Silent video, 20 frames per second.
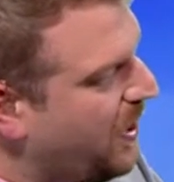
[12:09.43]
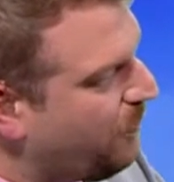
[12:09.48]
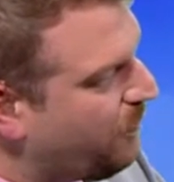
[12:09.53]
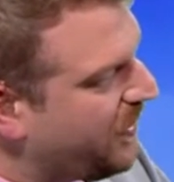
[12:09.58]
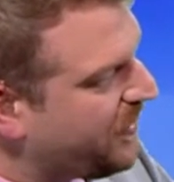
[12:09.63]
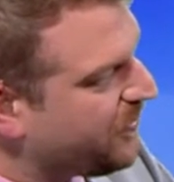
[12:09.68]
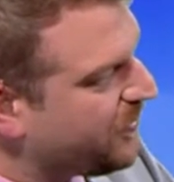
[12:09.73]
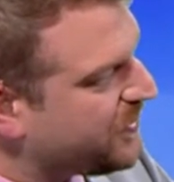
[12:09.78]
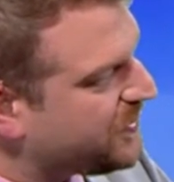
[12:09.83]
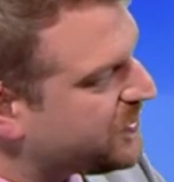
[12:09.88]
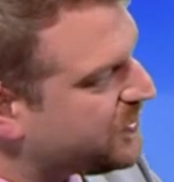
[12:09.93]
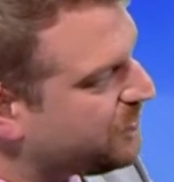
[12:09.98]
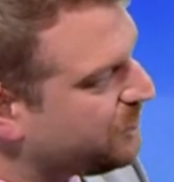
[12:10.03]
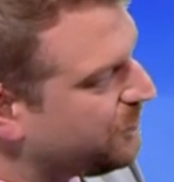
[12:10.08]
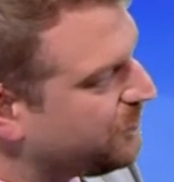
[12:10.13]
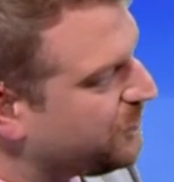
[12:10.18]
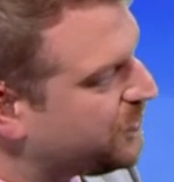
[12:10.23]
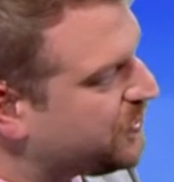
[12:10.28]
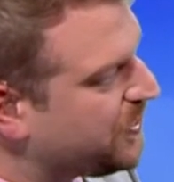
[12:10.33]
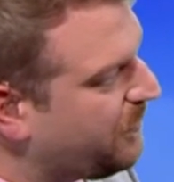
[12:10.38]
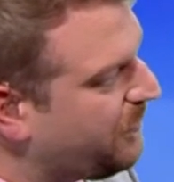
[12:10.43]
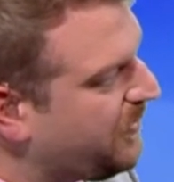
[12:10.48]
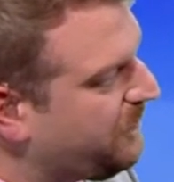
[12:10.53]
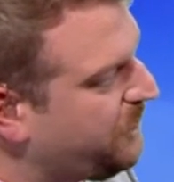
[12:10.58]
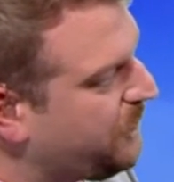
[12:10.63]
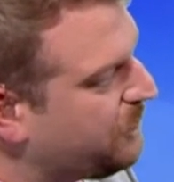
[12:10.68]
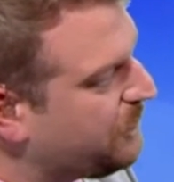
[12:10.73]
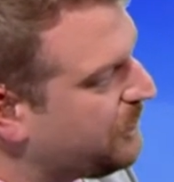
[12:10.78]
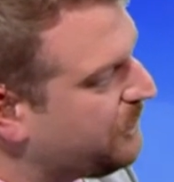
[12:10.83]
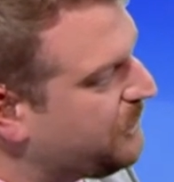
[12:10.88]
whether it's through showing
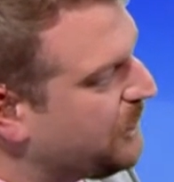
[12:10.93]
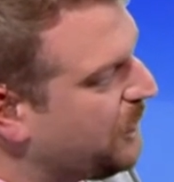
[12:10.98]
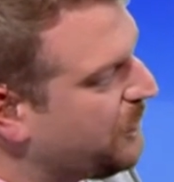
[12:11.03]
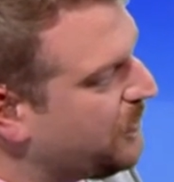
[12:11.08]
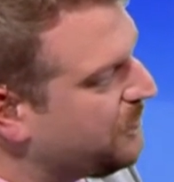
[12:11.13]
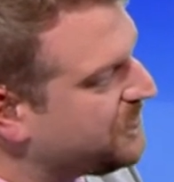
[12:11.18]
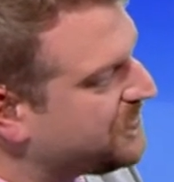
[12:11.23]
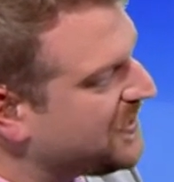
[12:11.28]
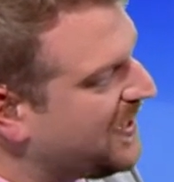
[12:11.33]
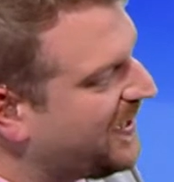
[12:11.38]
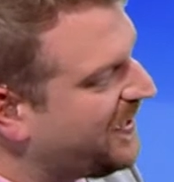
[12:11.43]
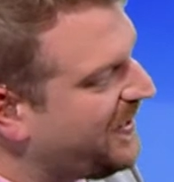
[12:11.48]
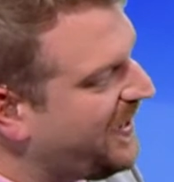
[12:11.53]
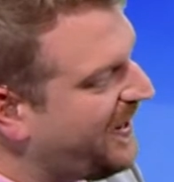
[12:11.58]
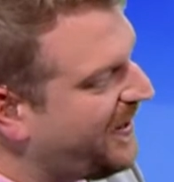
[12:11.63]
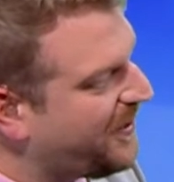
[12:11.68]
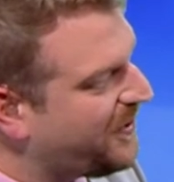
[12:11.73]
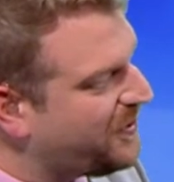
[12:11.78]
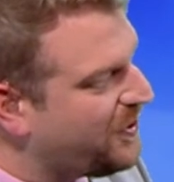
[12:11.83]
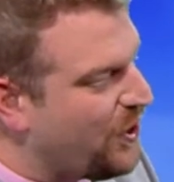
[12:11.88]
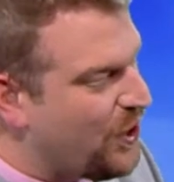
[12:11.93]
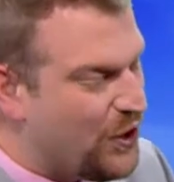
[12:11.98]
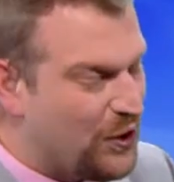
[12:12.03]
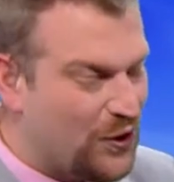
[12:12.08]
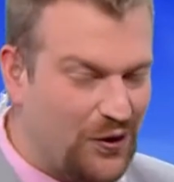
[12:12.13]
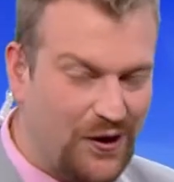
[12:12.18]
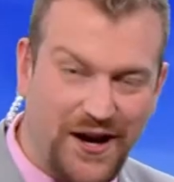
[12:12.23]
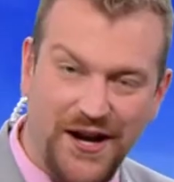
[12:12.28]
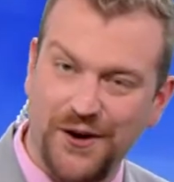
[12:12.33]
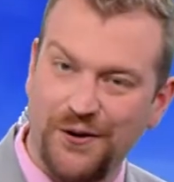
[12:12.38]
viewer photos on air
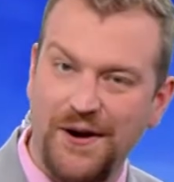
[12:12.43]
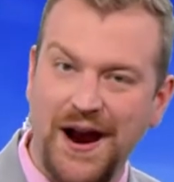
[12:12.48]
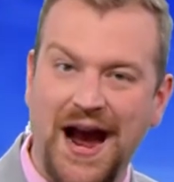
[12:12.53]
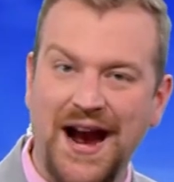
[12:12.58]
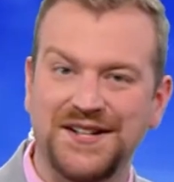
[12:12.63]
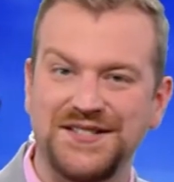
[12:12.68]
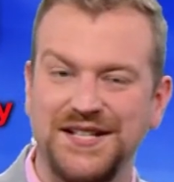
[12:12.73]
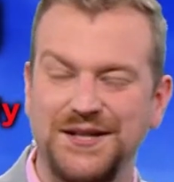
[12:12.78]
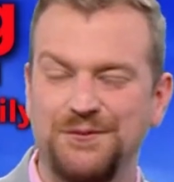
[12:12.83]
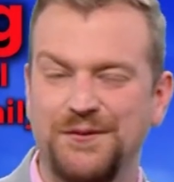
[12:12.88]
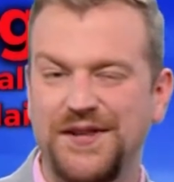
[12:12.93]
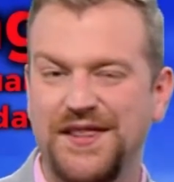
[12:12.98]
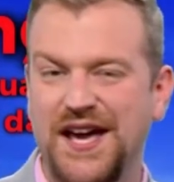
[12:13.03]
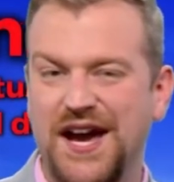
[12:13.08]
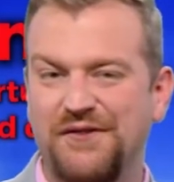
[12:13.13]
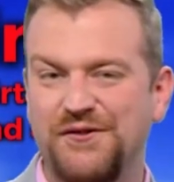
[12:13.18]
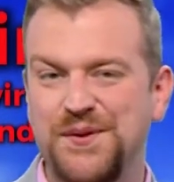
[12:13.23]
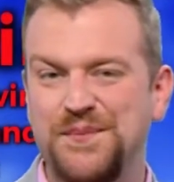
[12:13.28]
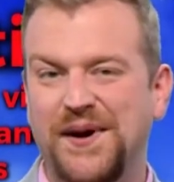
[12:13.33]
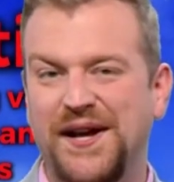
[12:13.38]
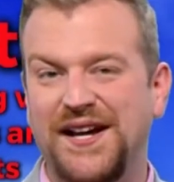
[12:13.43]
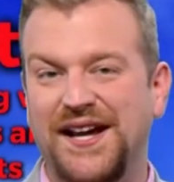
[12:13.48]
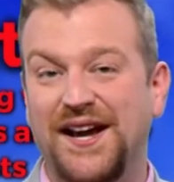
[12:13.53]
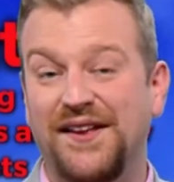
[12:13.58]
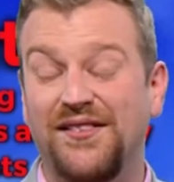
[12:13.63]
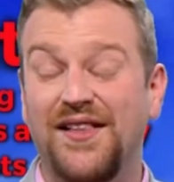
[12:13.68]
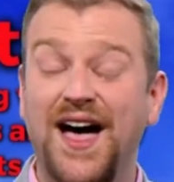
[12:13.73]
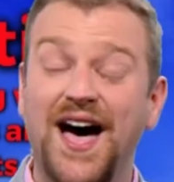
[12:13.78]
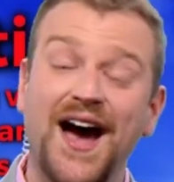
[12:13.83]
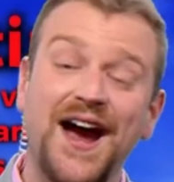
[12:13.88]
or interacting with everybody
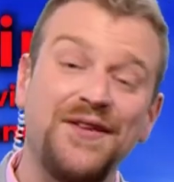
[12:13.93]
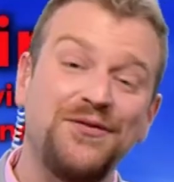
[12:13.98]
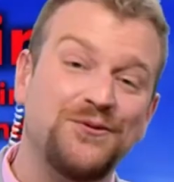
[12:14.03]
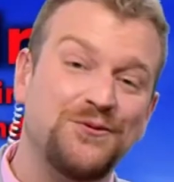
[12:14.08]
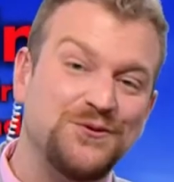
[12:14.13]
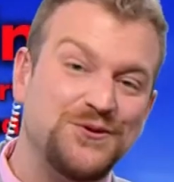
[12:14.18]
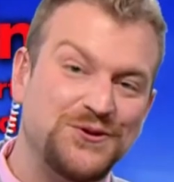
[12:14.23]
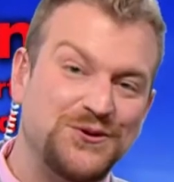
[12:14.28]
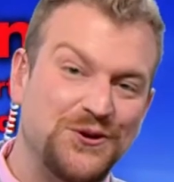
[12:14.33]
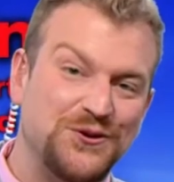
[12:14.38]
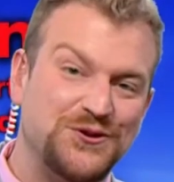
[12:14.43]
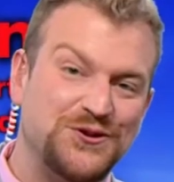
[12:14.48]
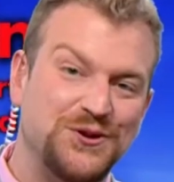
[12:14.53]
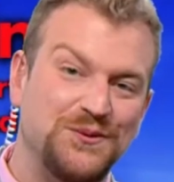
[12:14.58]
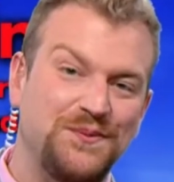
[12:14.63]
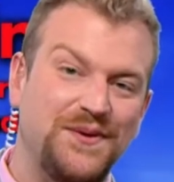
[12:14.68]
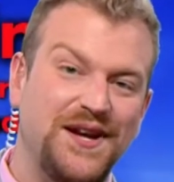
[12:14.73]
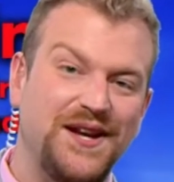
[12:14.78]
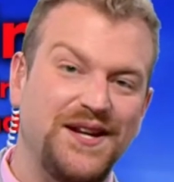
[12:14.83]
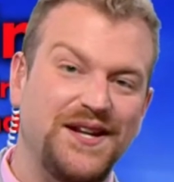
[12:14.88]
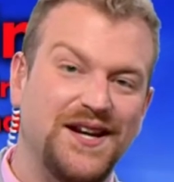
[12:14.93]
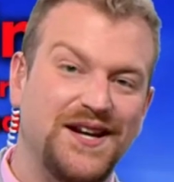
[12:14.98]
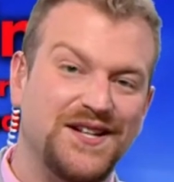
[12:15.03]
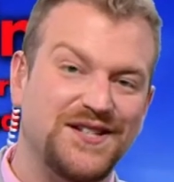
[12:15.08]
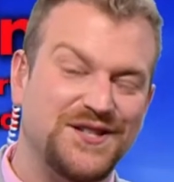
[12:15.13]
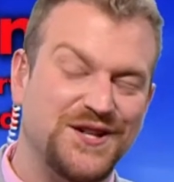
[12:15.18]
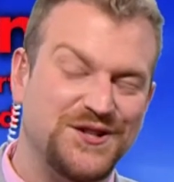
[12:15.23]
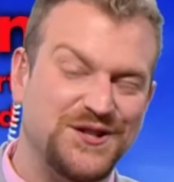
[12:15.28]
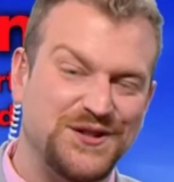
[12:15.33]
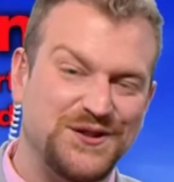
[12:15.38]
online through social media
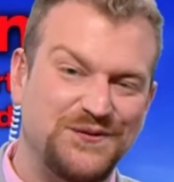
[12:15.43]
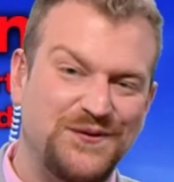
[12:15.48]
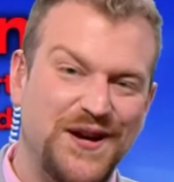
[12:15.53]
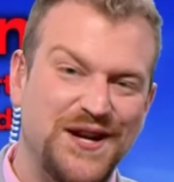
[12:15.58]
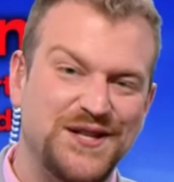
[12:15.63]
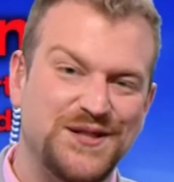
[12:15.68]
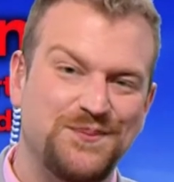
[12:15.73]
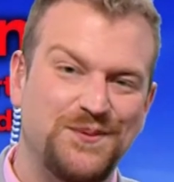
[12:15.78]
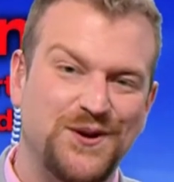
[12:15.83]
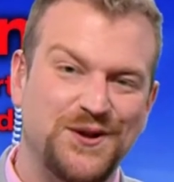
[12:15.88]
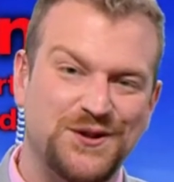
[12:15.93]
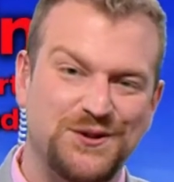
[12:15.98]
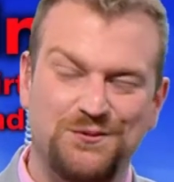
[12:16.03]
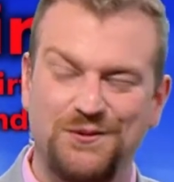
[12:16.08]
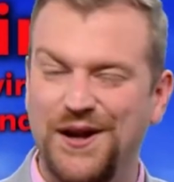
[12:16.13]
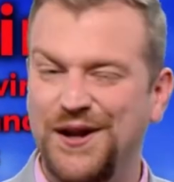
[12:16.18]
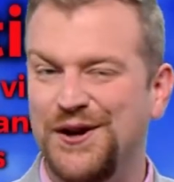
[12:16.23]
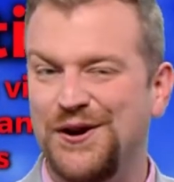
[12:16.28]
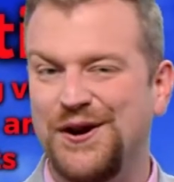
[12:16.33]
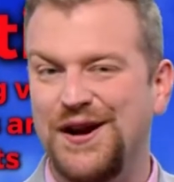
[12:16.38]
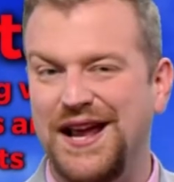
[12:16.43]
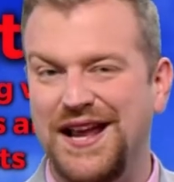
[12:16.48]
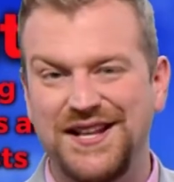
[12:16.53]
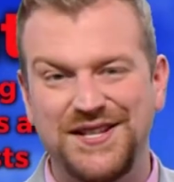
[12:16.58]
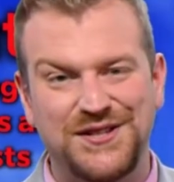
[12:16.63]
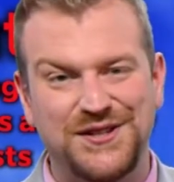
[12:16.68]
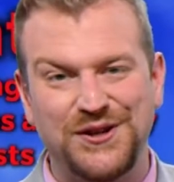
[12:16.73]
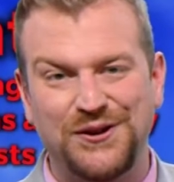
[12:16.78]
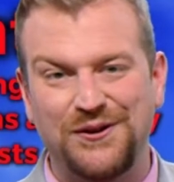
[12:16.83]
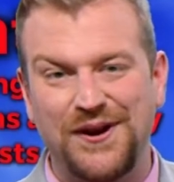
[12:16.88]
such as Facebook, Twitter,
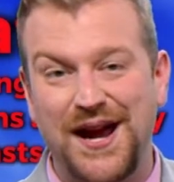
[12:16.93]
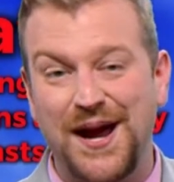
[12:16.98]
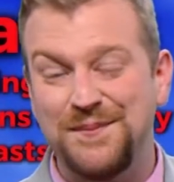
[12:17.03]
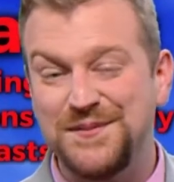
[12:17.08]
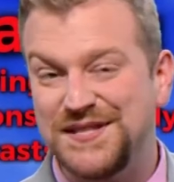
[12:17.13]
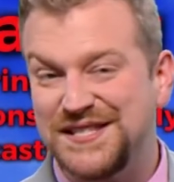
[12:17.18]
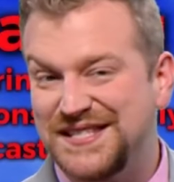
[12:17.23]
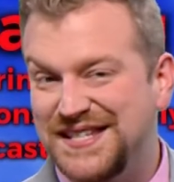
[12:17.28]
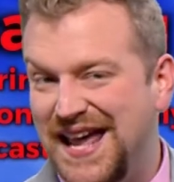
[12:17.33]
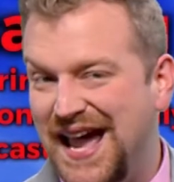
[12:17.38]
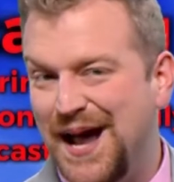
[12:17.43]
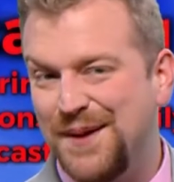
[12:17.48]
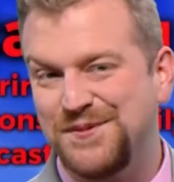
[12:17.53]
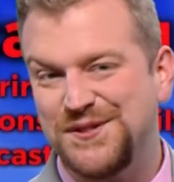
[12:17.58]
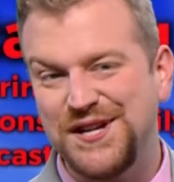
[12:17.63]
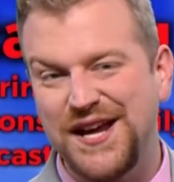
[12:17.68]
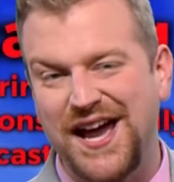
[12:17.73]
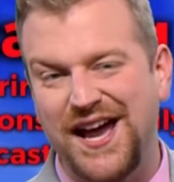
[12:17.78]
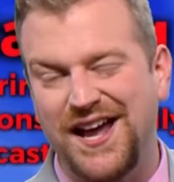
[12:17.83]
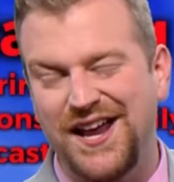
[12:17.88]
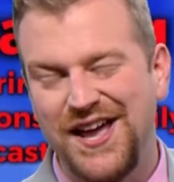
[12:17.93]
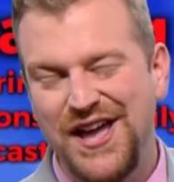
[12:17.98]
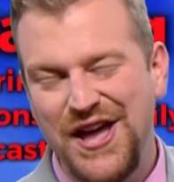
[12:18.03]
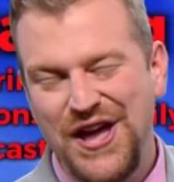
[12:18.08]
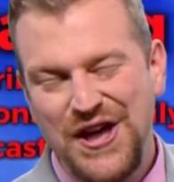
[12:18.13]
Instagram, Snapchat.